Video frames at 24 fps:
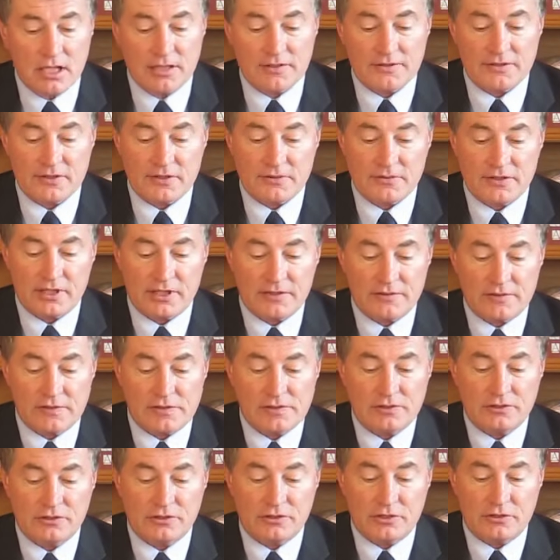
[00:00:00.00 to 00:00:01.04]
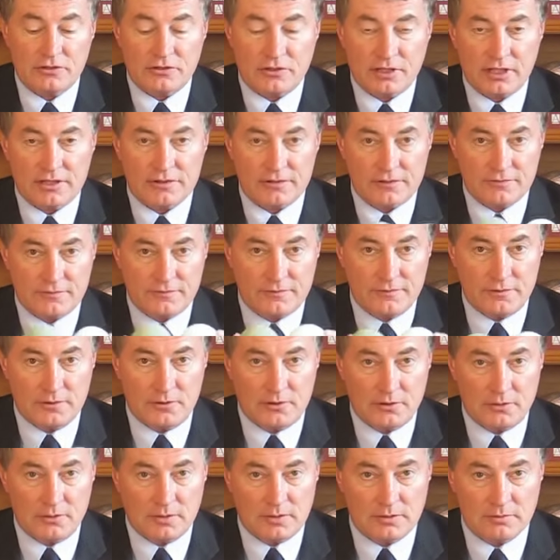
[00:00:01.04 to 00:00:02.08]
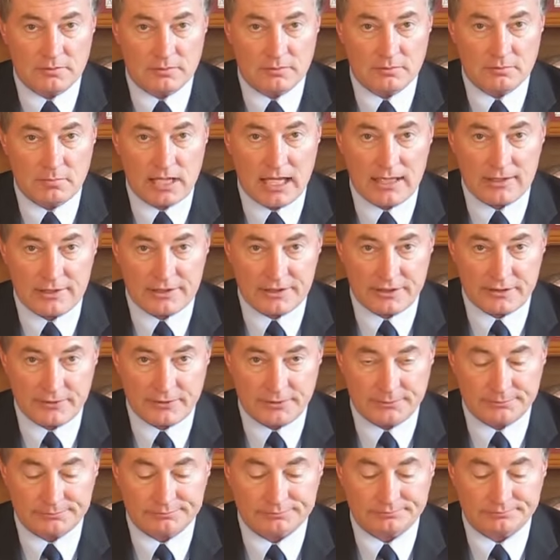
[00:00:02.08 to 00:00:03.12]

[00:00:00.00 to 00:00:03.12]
so that you don't get the full molecule.